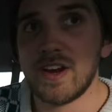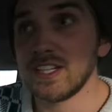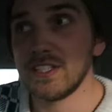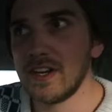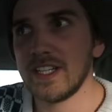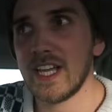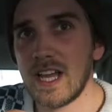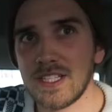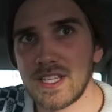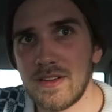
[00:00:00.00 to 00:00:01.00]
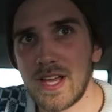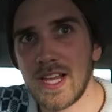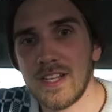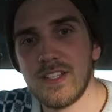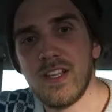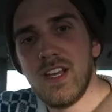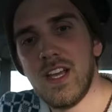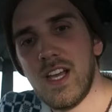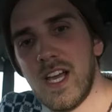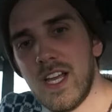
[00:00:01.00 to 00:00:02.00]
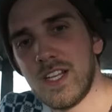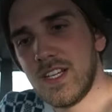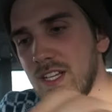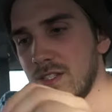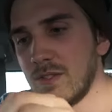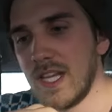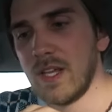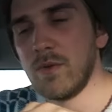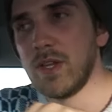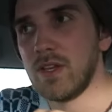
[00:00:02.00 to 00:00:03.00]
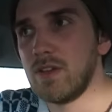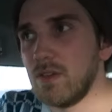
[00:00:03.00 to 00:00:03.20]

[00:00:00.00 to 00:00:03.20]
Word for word: every Icelander has, had it. And uh, today we